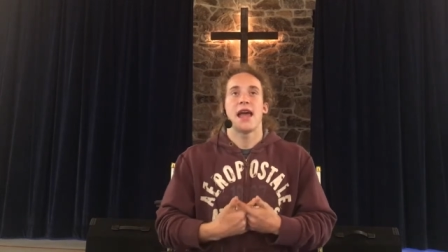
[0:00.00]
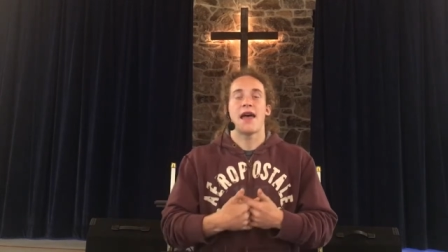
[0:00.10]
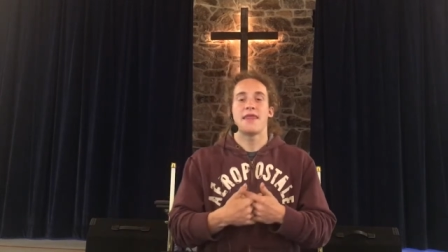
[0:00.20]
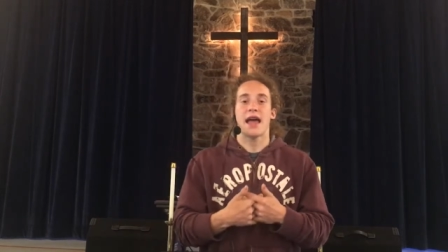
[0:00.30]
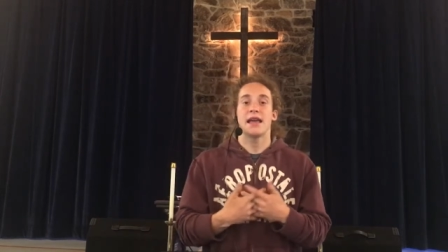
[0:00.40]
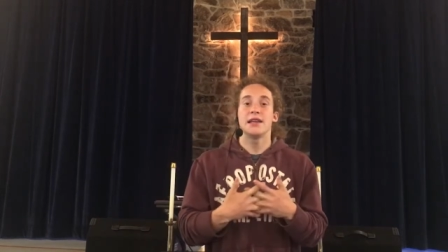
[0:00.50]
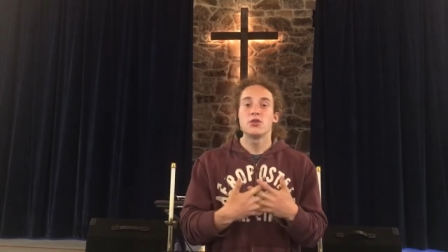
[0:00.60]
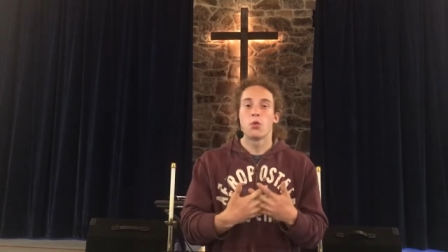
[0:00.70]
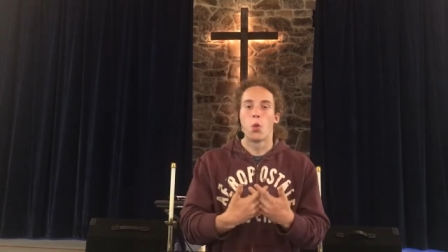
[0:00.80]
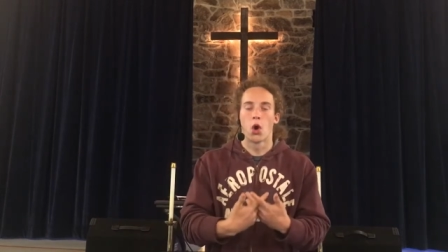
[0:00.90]
and that
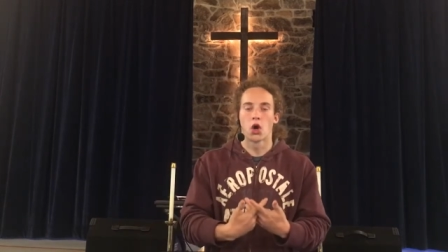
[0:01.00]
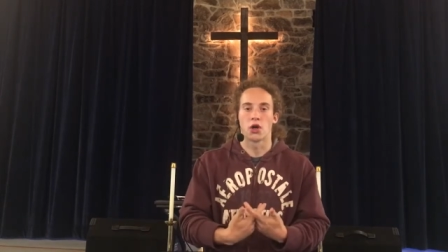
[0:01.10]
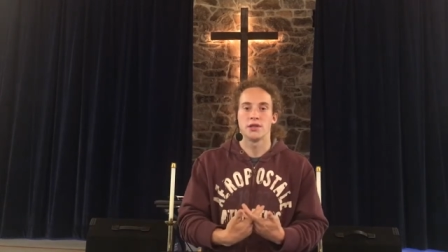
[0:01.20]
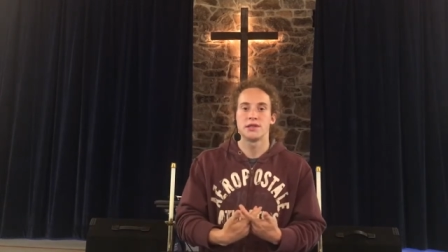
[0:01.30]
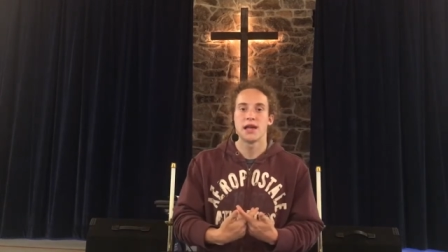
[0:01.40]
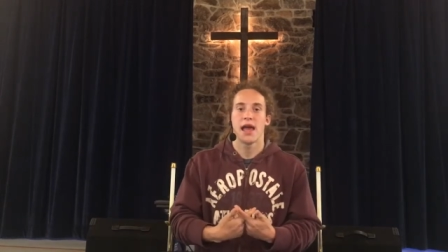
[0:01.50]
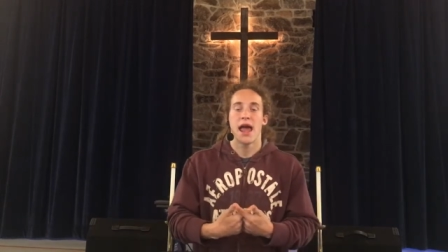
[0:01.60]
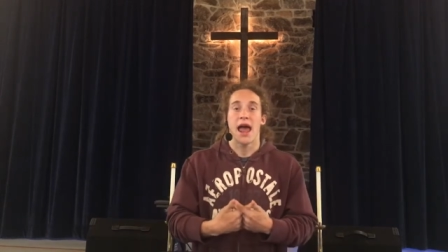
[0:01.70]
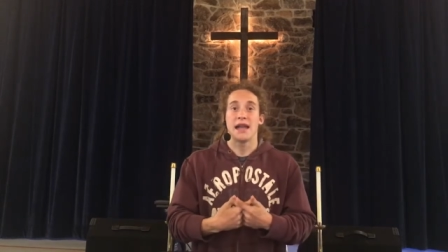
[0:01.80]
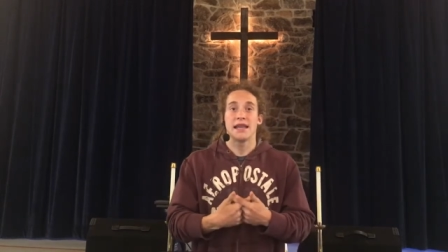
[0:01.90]
His words
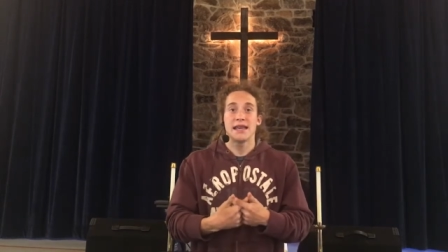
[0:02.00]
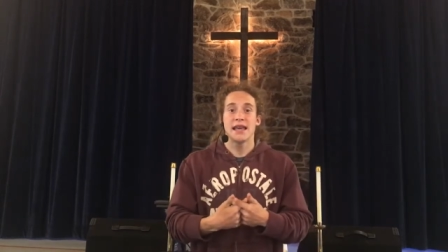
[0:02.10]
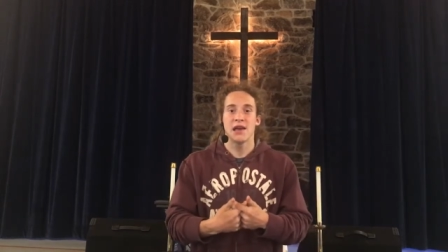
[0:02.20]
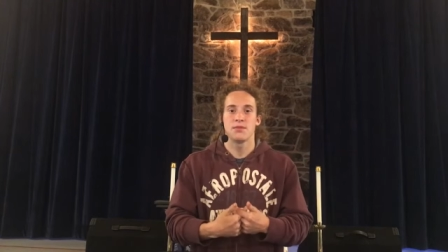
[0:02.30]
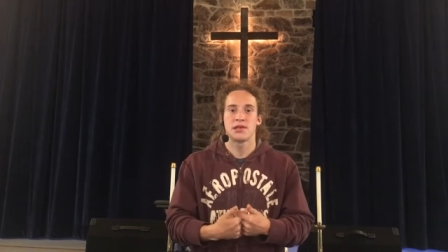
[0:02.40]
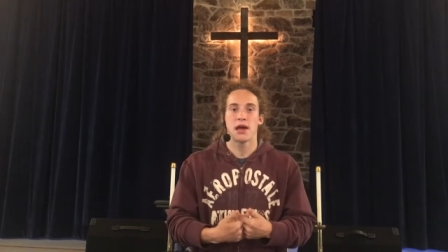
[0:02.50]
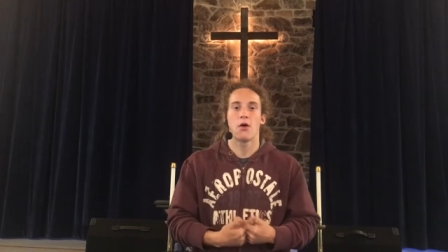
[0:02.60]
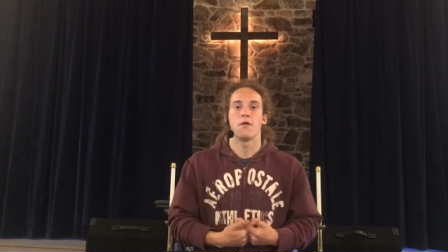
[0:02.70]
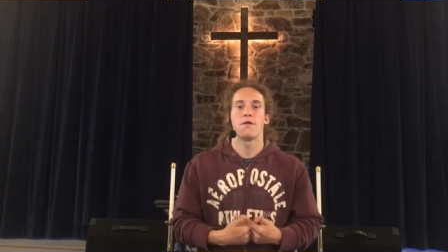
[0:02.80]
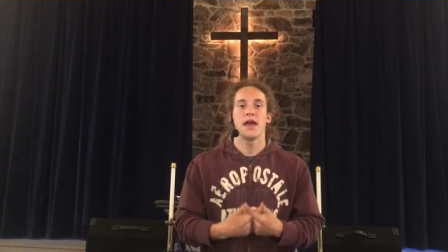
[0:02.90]
and He
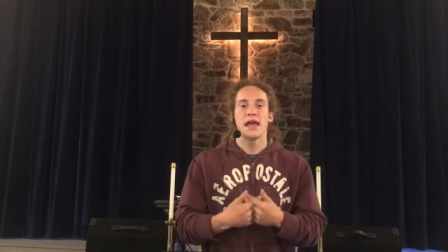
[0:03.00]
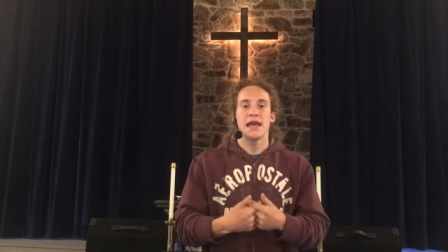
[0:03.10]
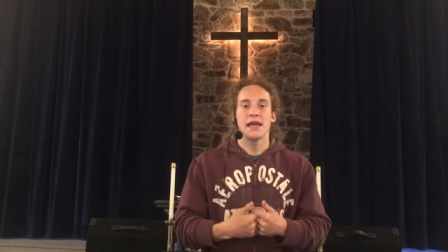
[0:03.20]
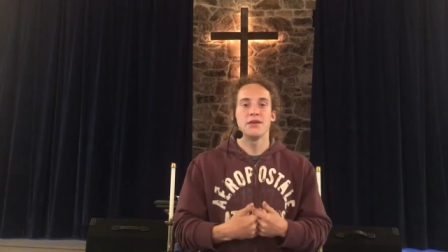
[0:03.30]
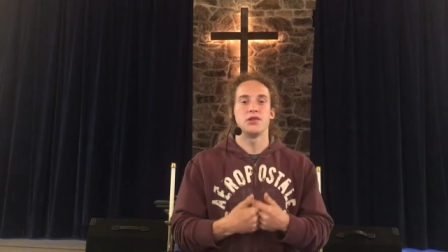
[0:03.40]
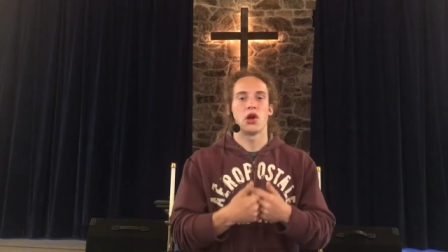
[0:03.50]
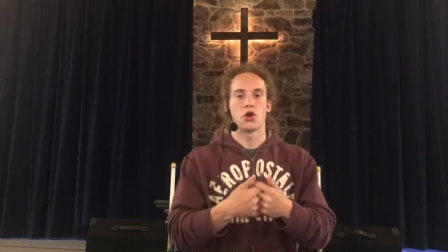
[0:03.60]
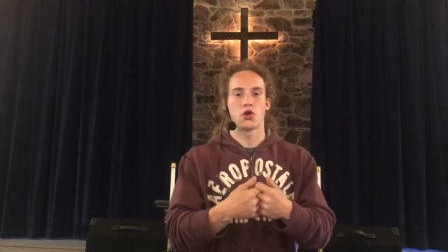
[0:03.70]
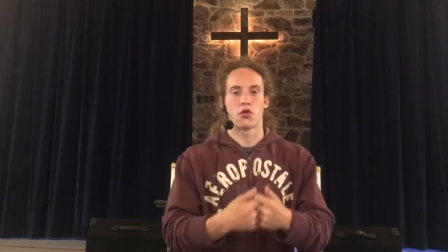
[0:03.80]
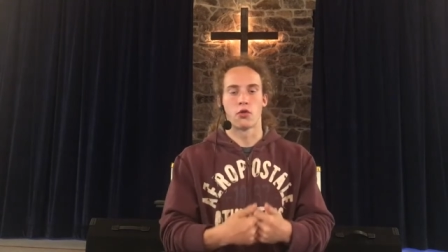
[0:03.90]
Himself is
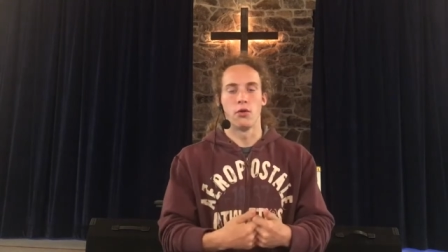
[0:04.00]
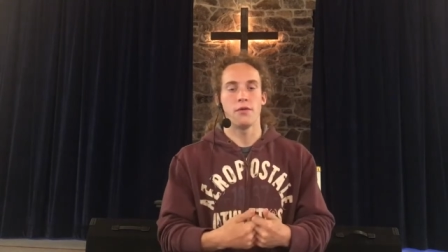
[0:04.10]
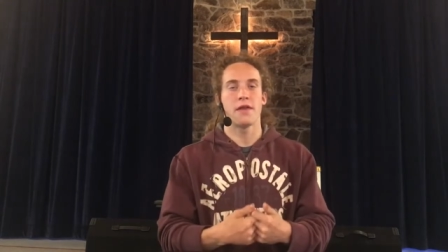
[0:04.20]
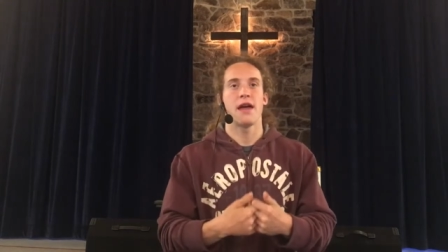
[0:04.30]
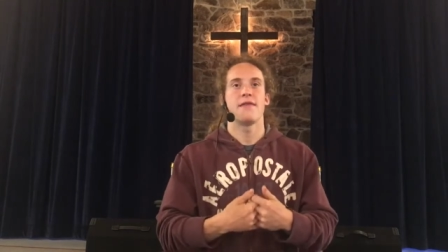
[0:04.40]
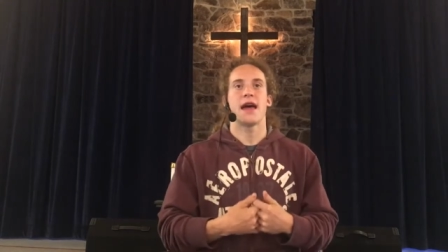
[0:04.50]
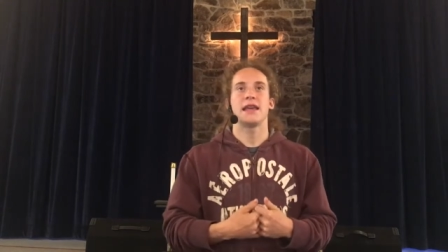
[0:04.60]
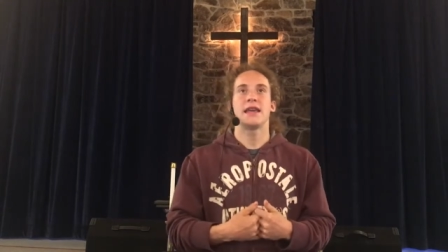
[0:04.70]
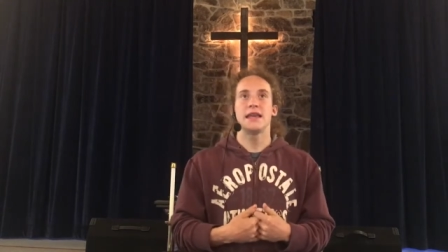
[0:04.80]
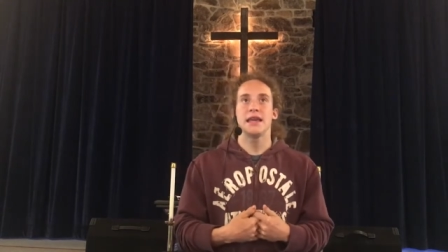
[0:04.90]
truth,
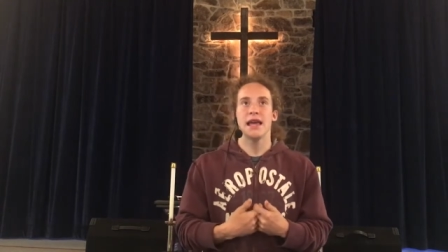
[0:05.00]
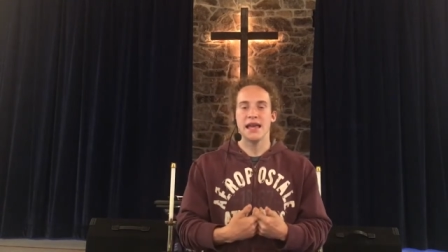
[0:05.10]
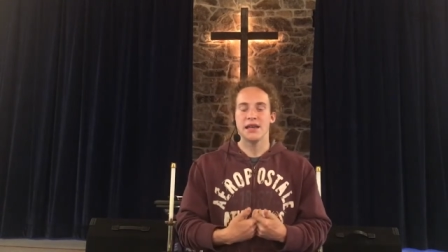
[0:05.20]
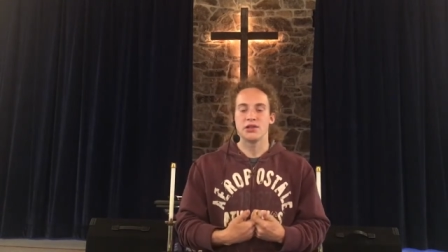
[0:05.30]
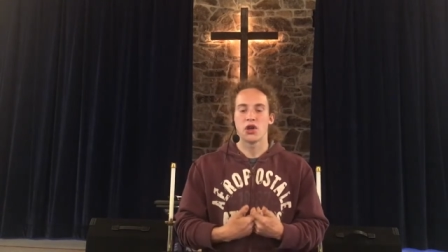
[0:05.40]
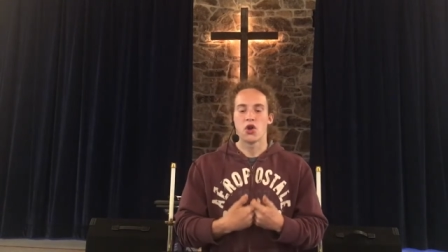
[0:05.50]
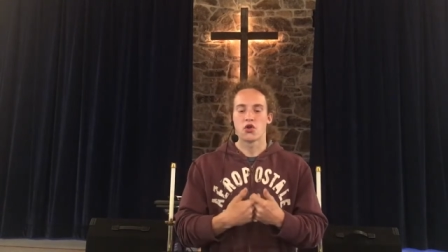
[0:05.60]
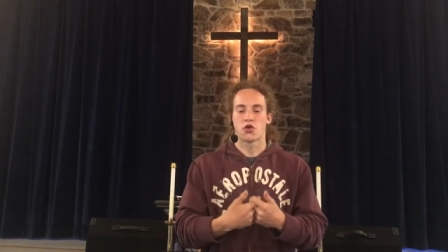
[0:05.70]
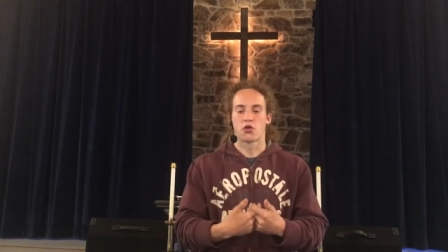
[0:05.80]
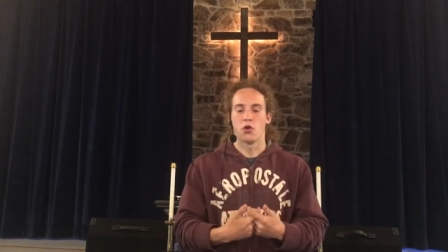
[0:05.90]
that He is
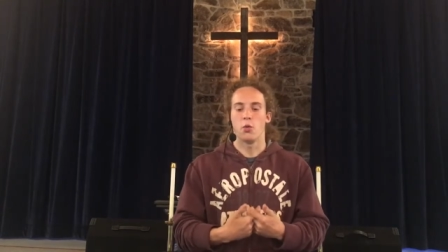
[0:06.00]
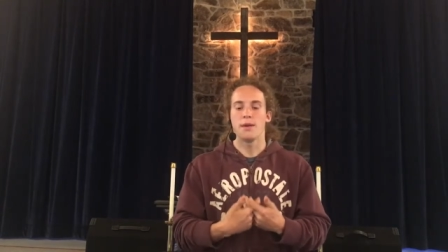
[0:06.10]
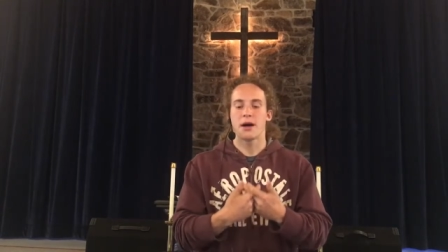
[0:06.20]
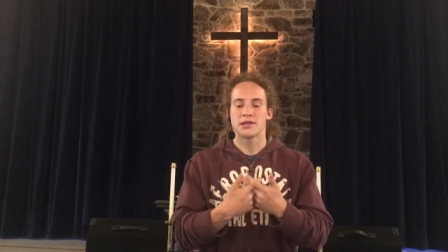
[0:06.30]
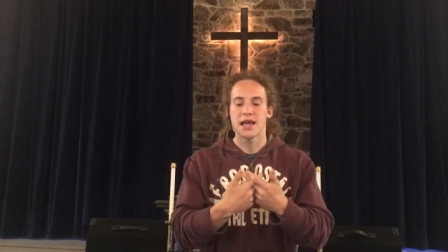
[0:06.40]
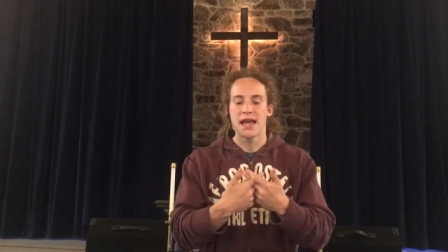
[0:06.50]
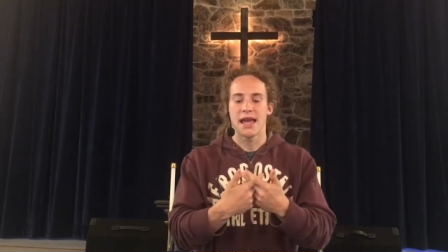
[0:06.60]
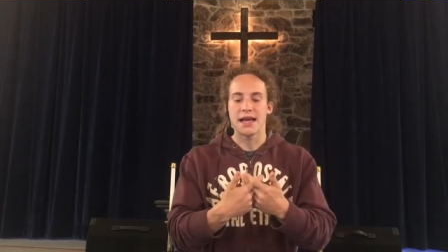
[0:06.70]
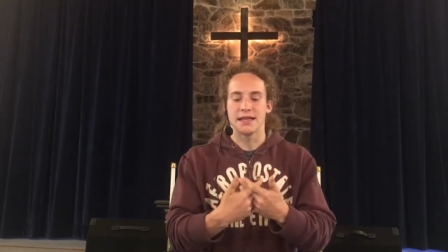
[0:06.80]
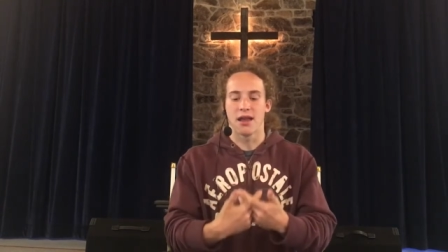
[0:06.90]
true. We must
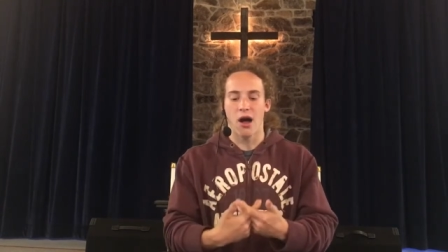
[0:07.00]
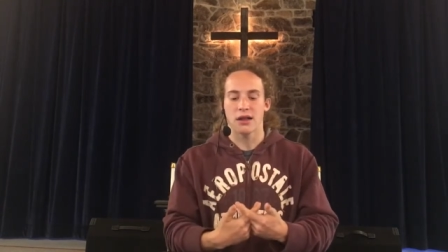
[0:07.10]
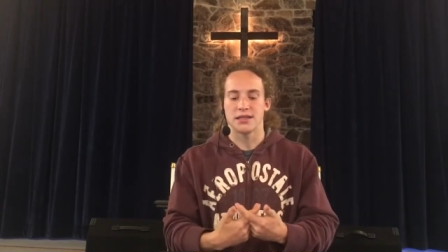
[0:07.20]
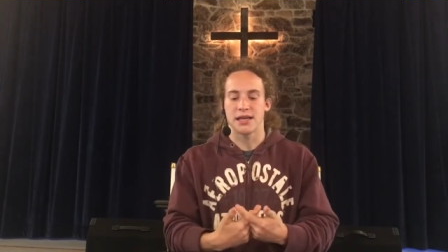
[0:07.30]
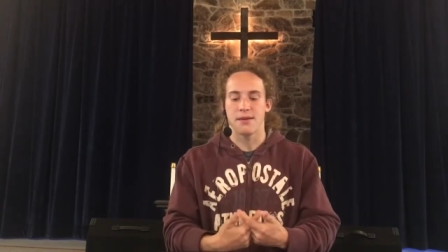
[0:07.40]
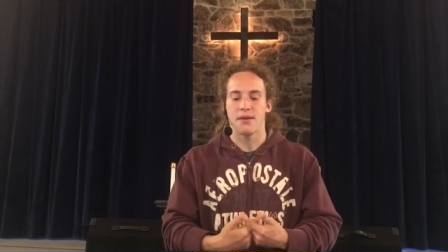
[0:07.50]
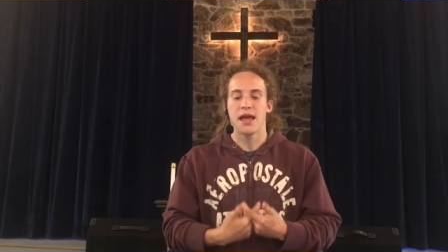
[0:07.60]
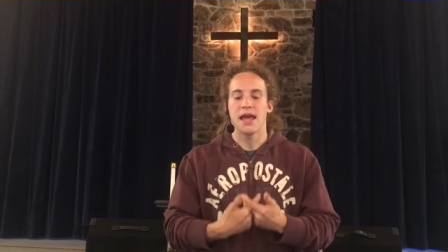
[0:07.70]
acknowledge Him